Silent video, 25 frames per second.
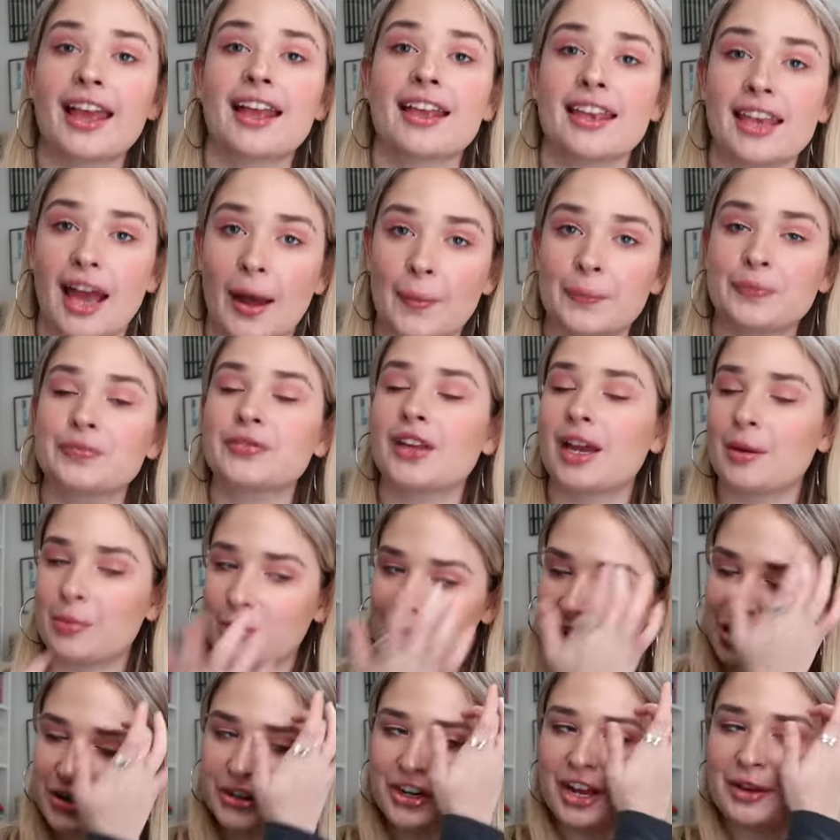Yeah, a
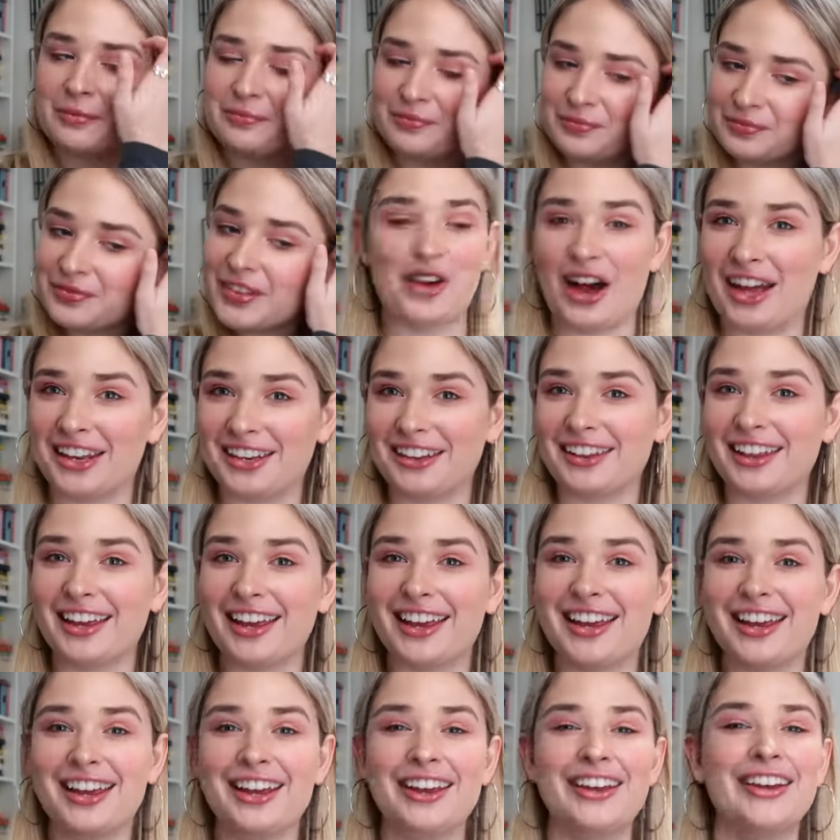pre-order,
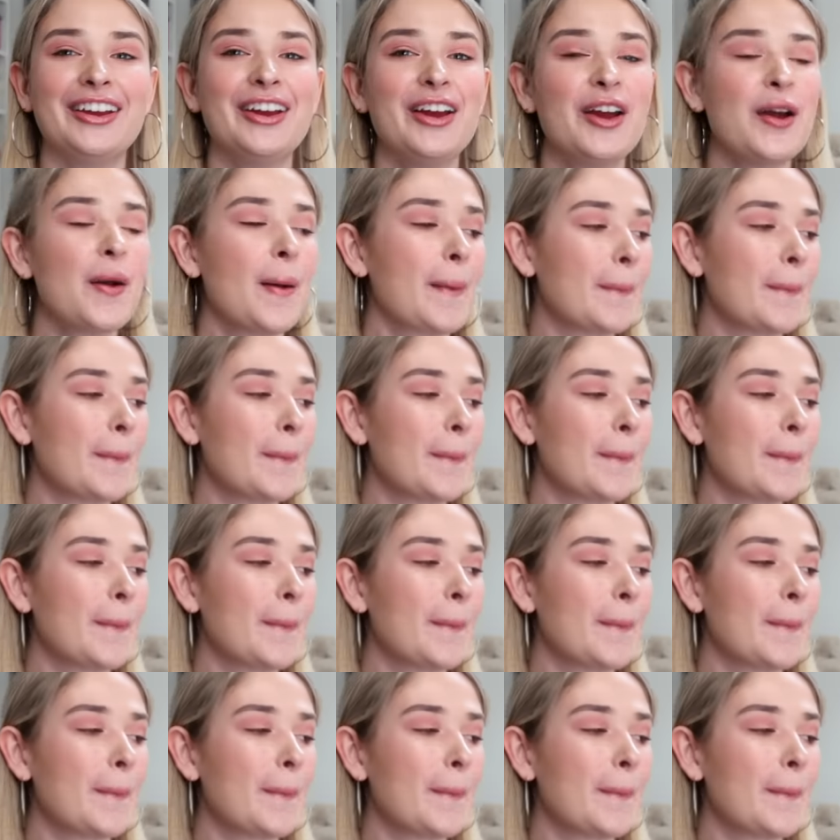finally.